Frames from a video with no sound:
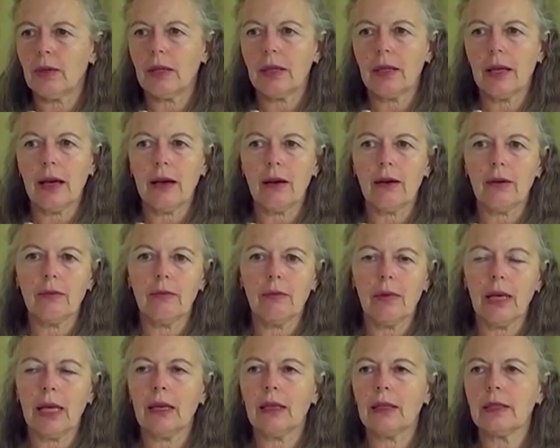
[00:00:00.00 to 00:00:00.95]
without
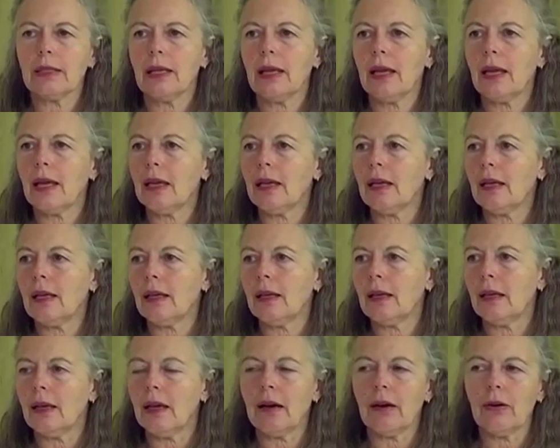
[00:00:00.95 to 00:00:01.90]

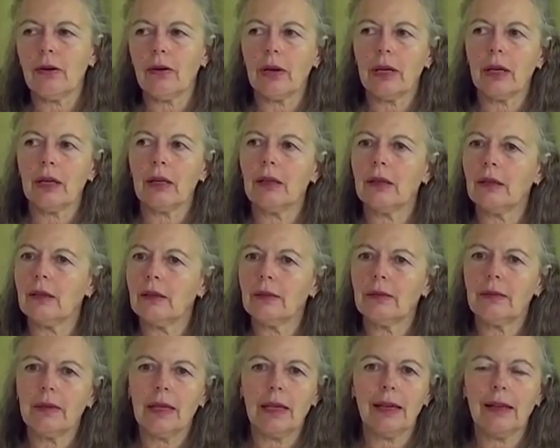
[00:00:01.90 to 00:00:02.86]
meditating,
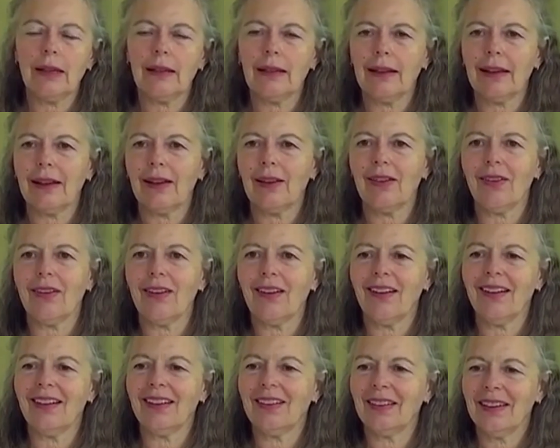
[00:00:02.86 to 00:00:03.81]
yoga, anything at
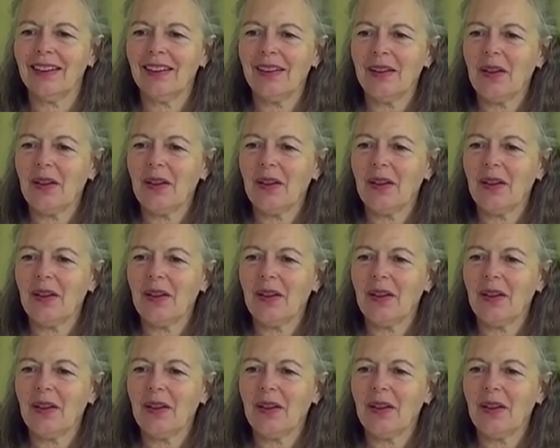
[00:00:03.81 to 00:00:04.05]
all.